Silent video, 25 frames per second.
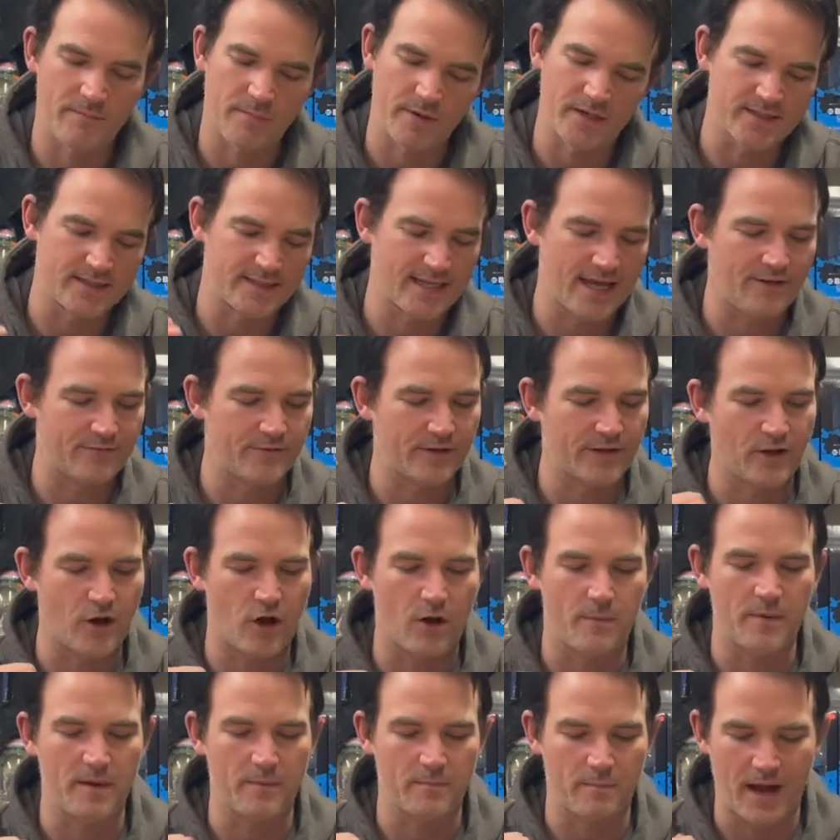but it's definitely
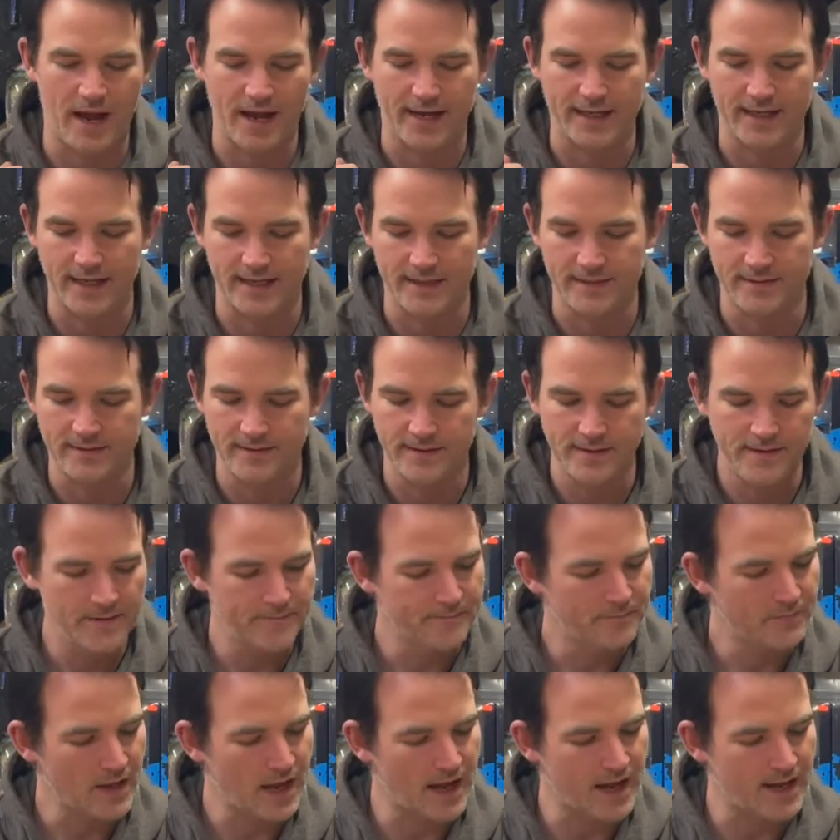got me back in
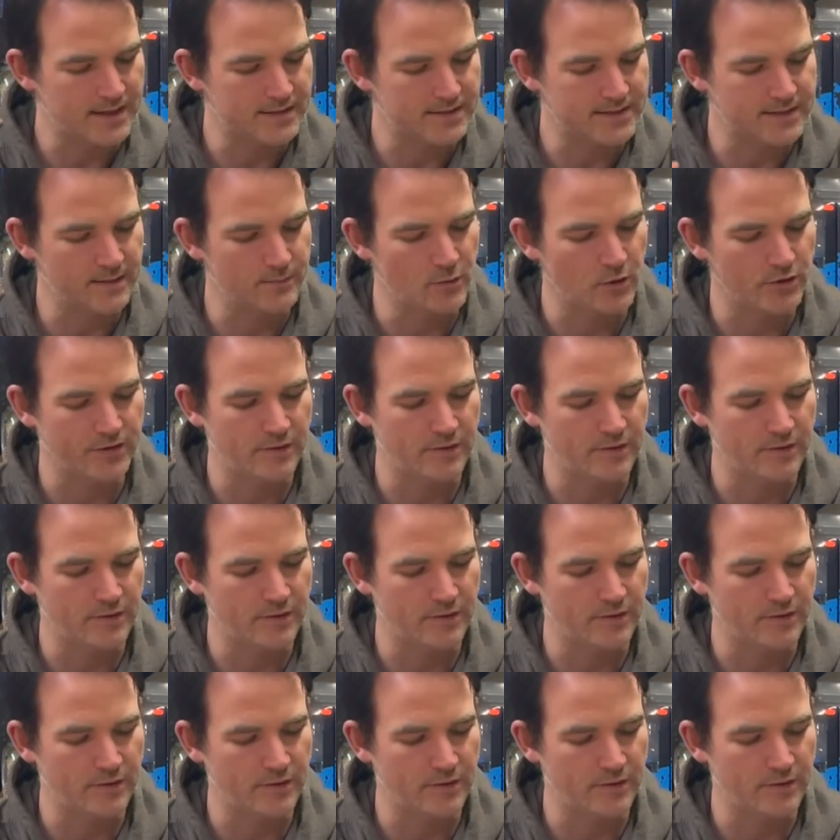uh, Simon